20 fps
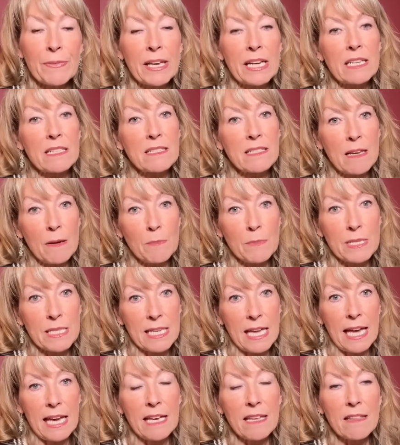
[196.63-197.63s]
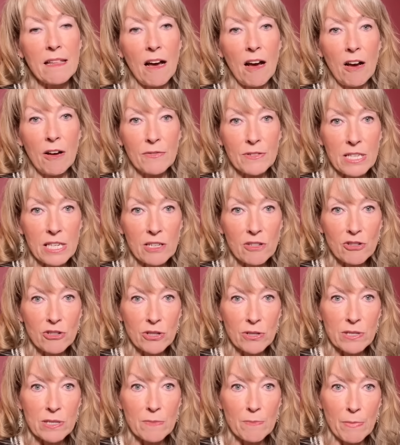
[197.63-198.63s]
some say that after
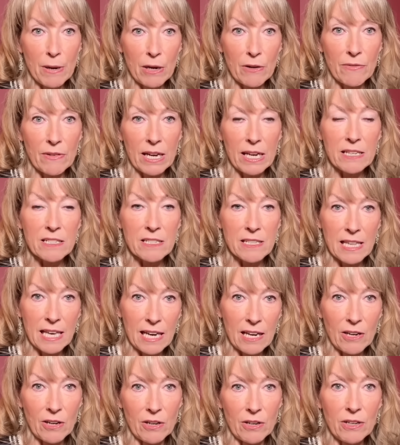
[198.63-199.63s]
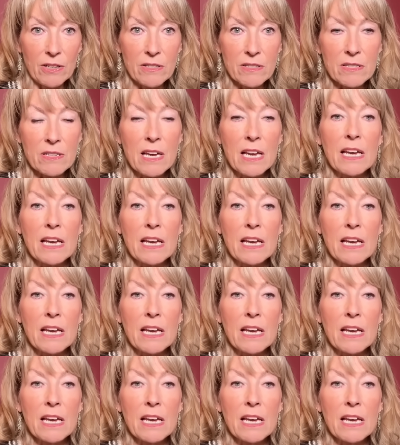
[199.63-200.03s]
introducing Bovaer to their herds,